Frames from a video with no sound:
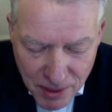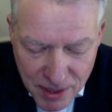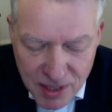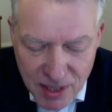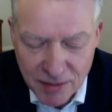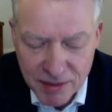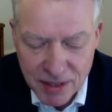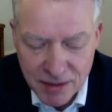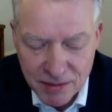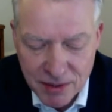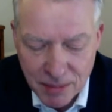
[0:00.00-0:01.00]

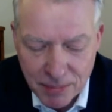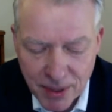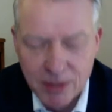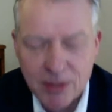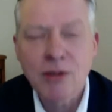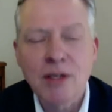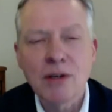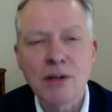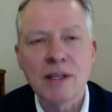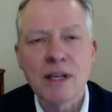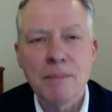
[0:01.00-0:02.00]
Conservatives approach, look
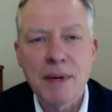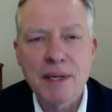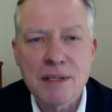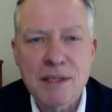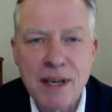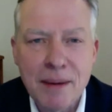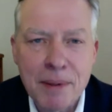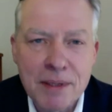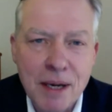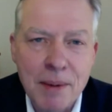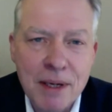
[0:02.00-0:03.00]
at the obesity epidemic.